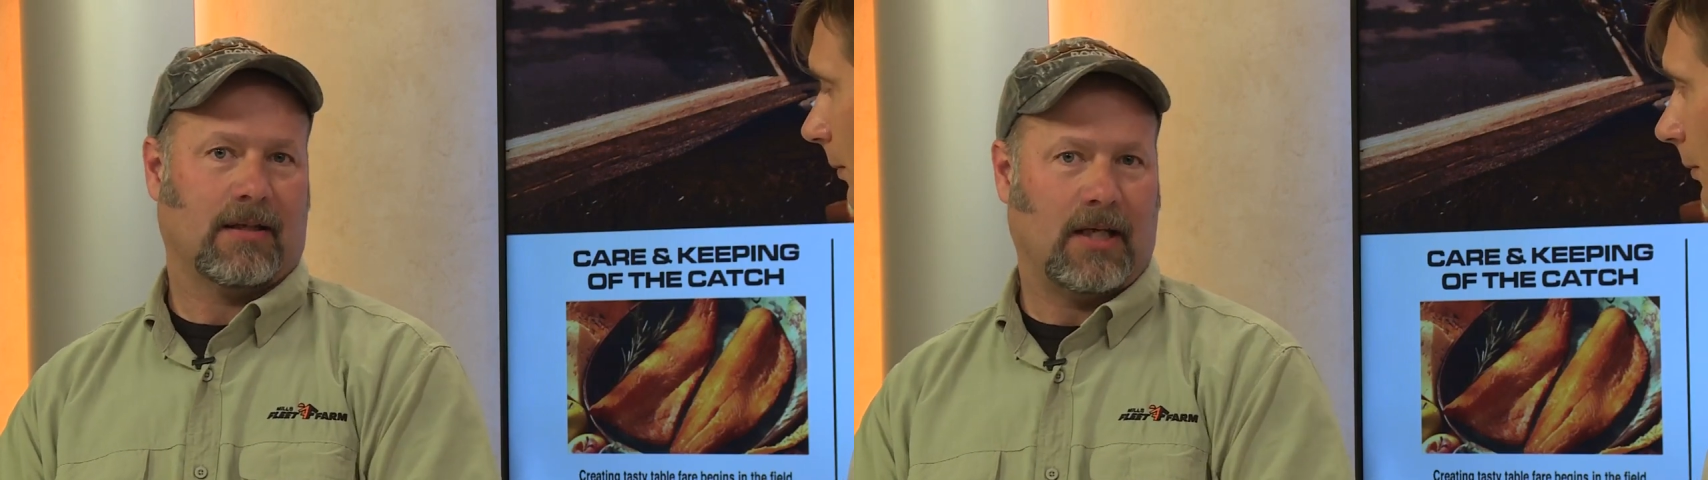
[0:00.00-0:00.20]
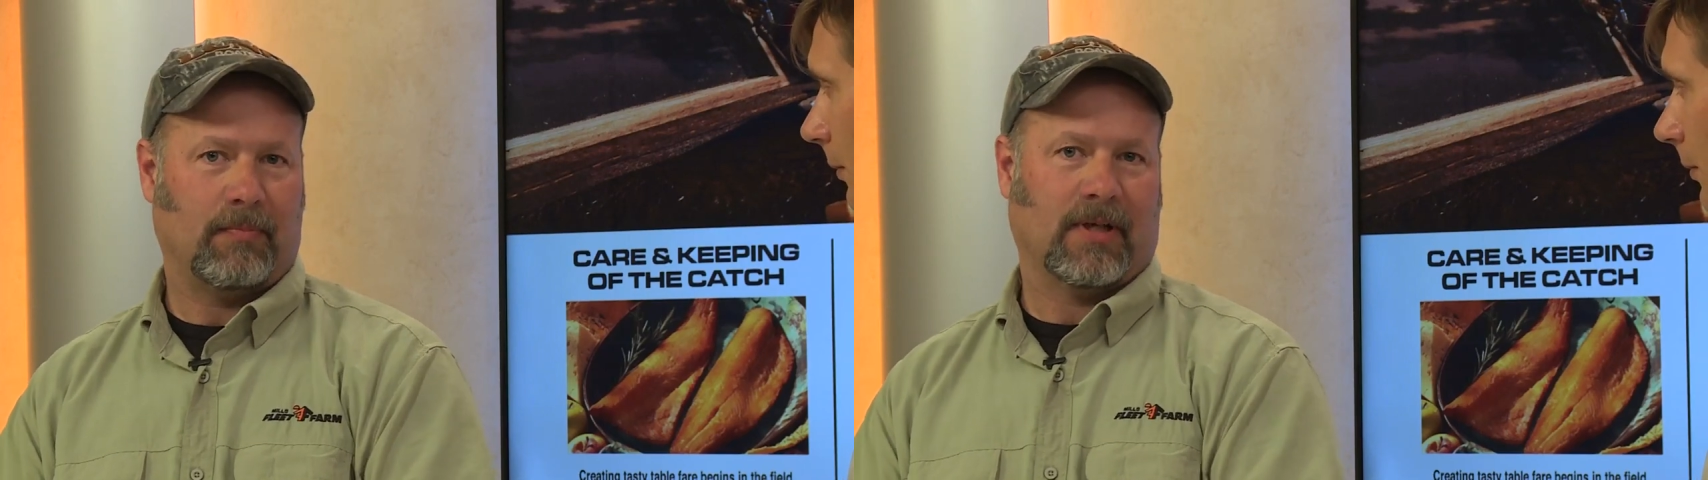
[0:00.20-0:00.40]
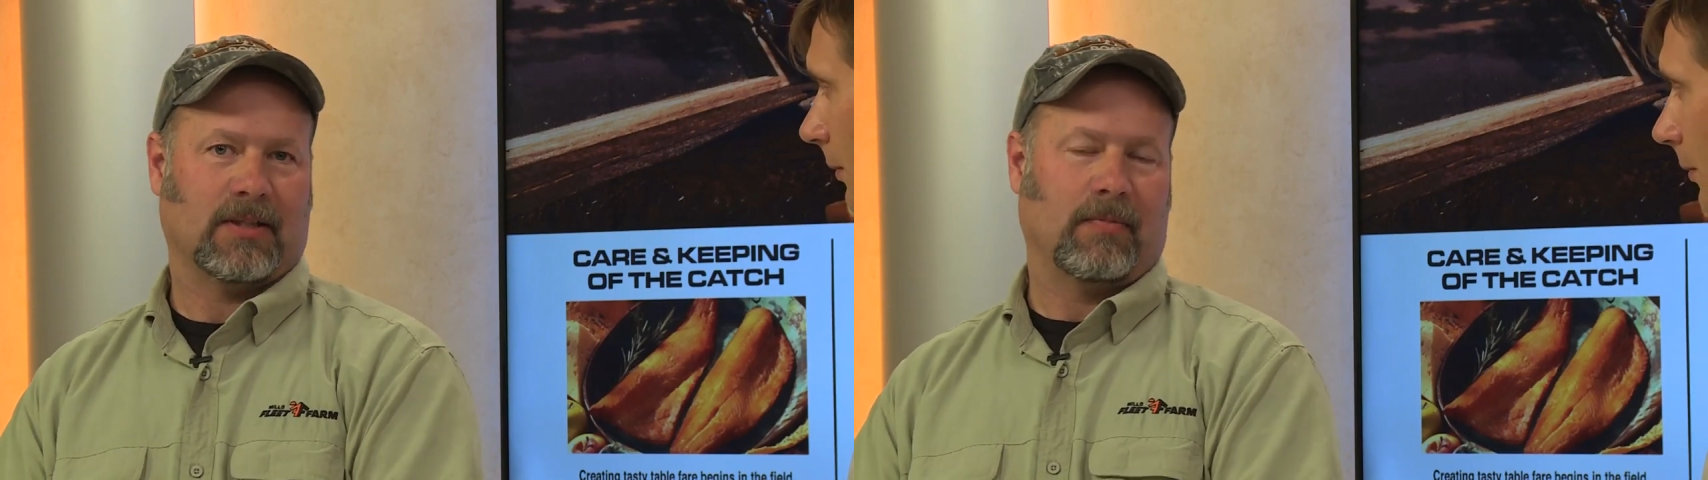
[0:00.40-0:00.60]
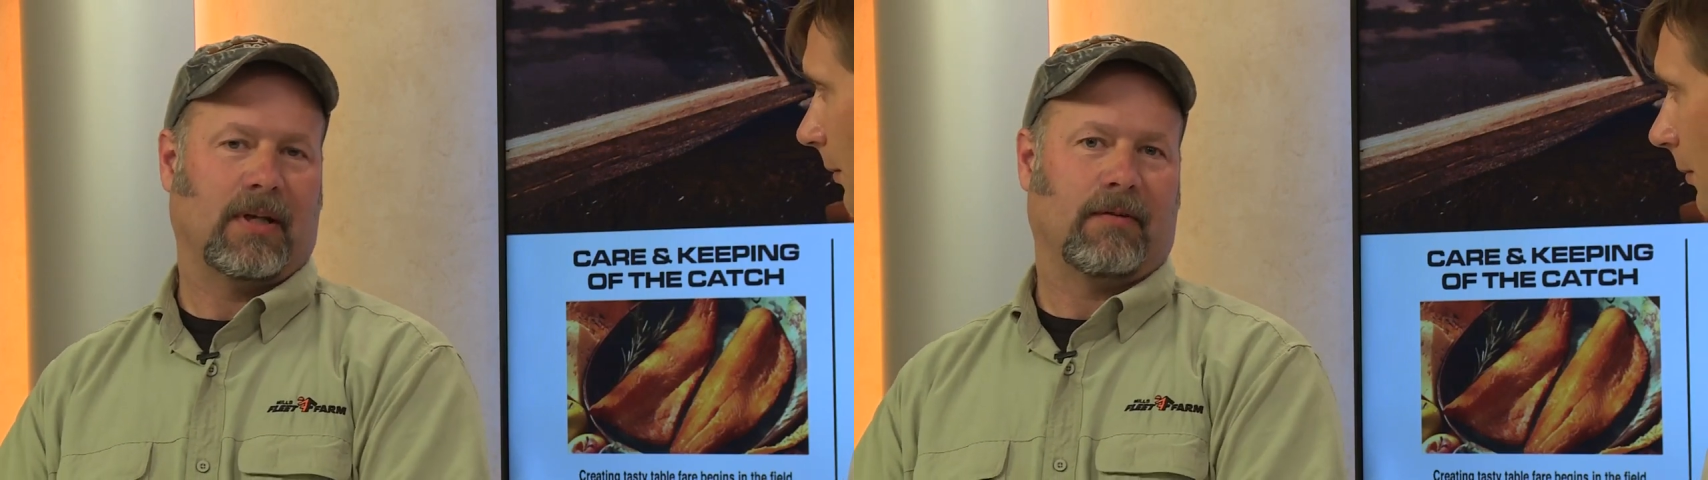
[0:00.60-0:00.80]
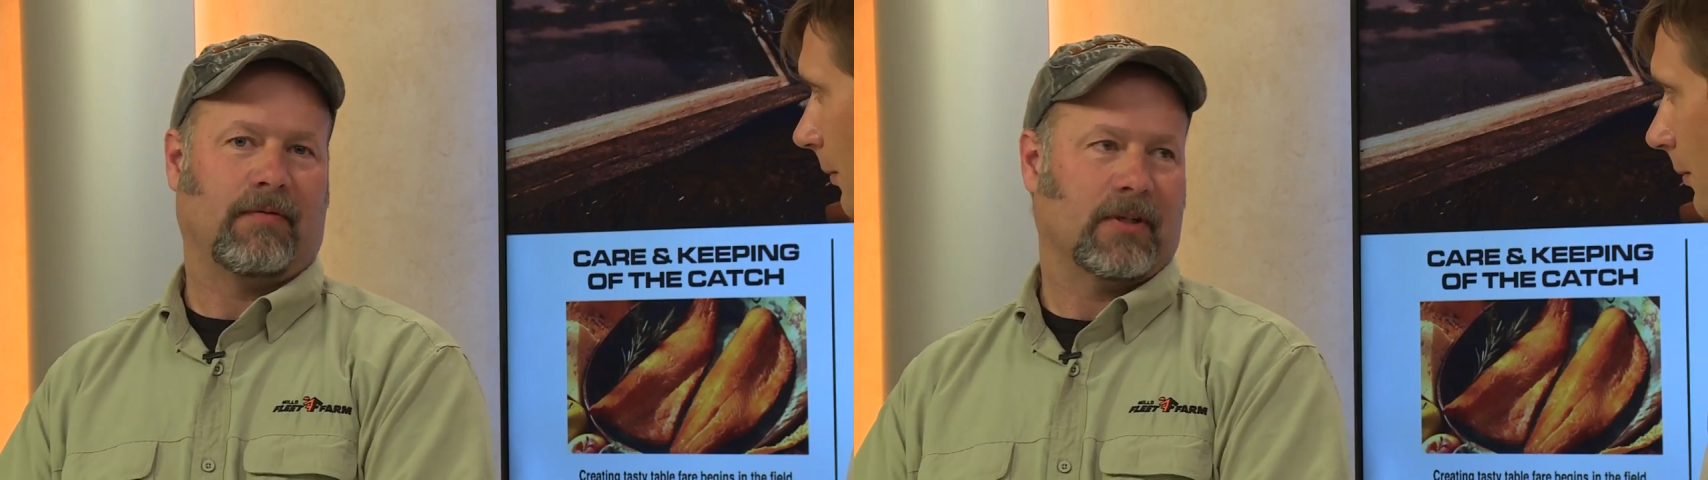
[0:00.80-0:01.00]
keeping as
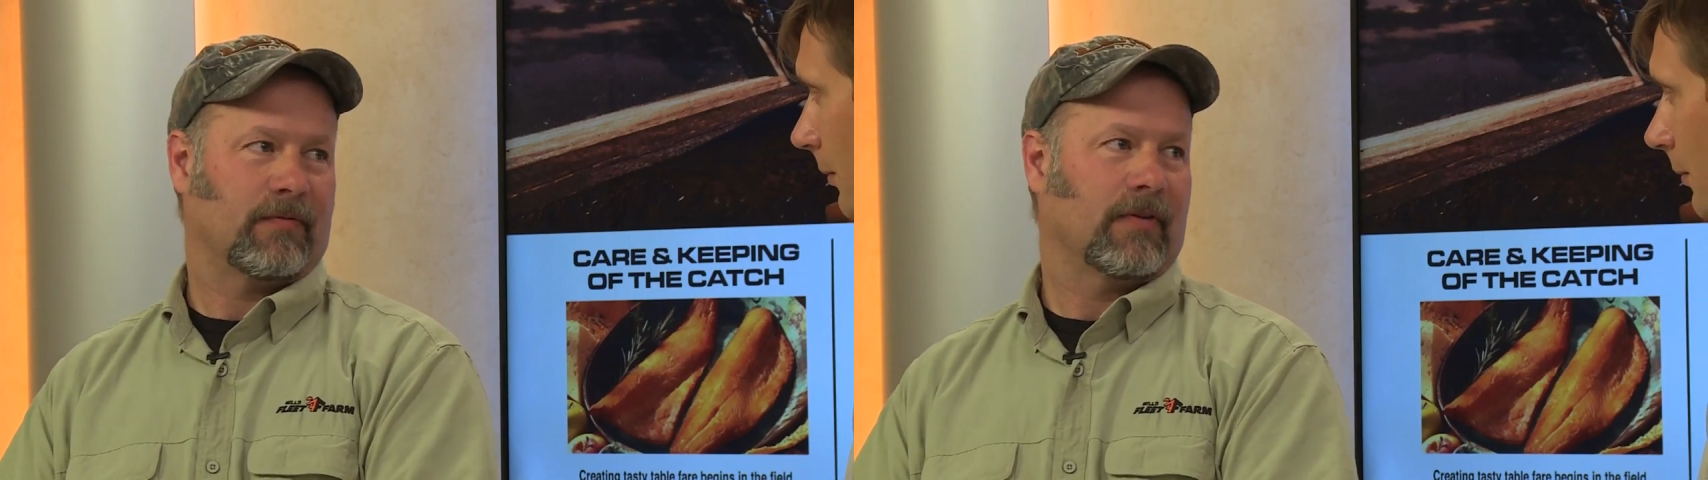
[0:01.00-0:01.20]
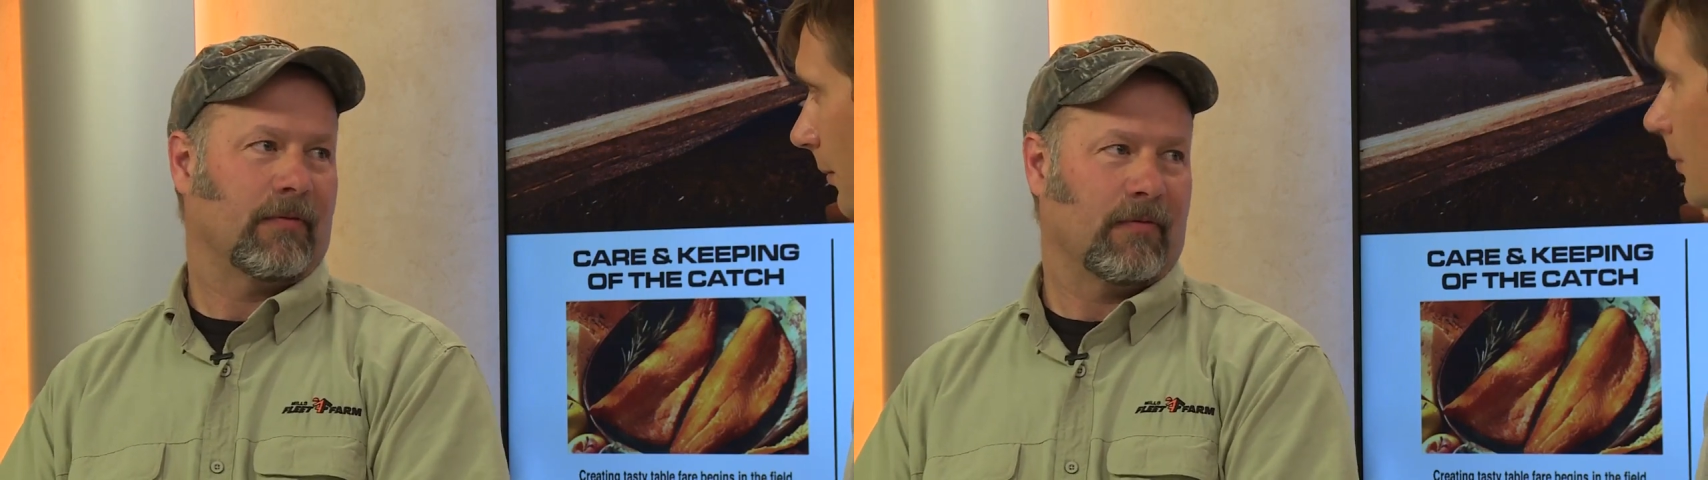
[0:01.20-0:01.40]
many fish for the